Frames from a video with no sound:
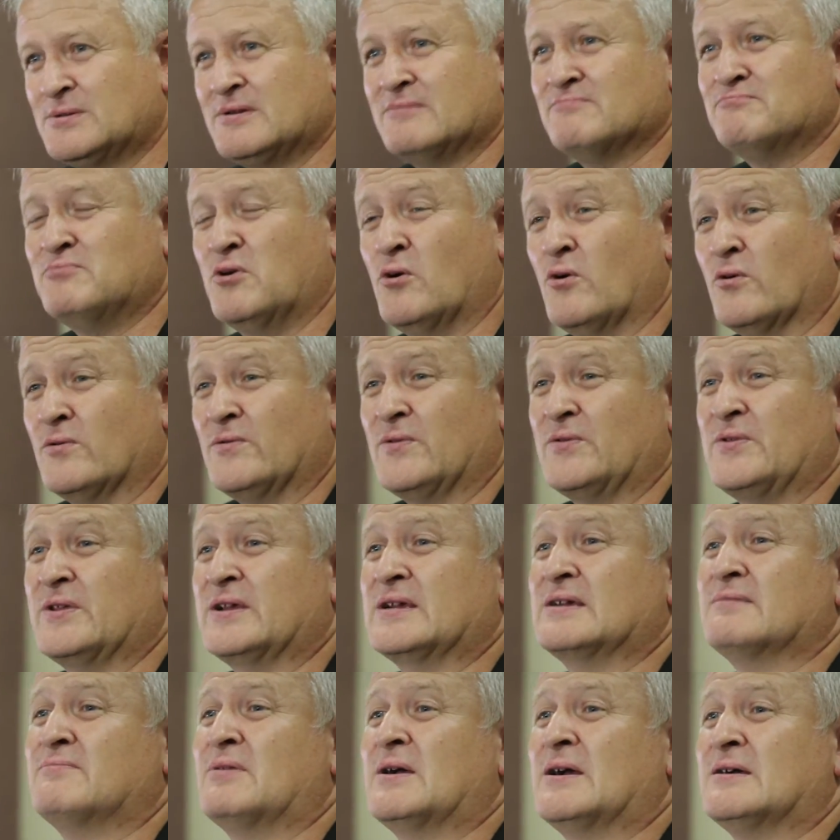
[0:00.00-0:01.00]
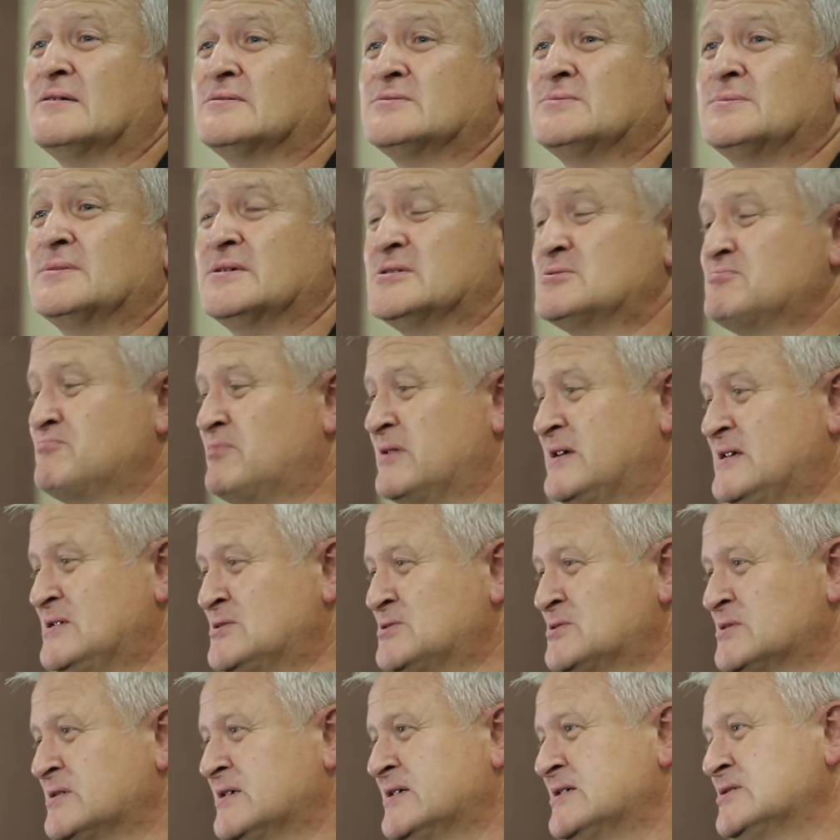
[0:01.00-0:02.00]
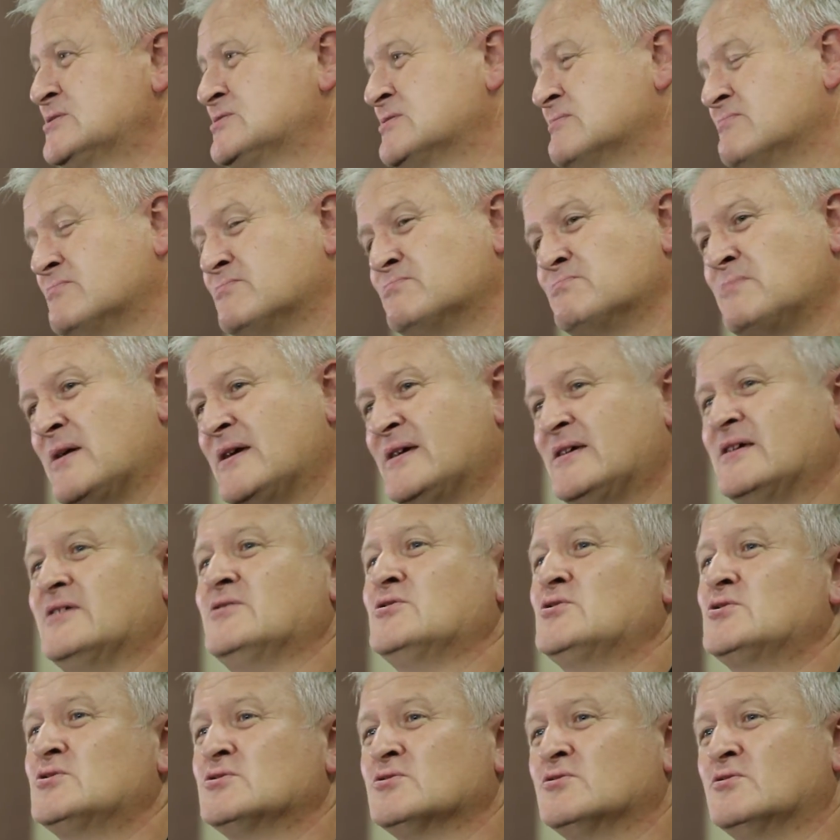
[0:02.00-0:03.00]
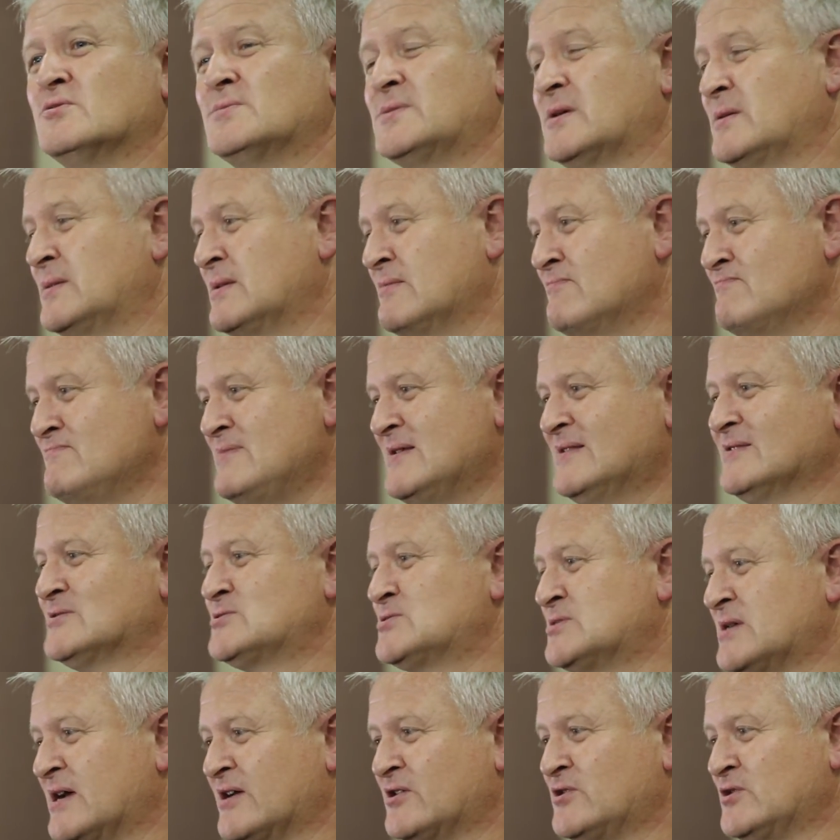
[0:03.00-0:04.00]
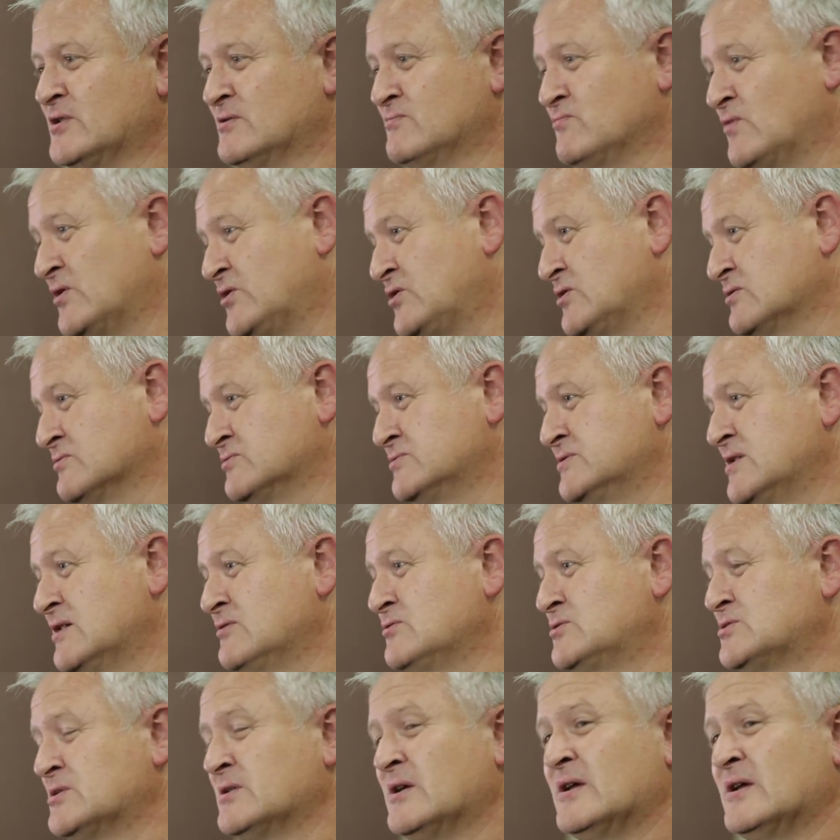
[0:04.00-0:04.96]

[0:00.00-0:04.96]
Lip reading: important thing about this piece is making sure that the middle section, which you'll note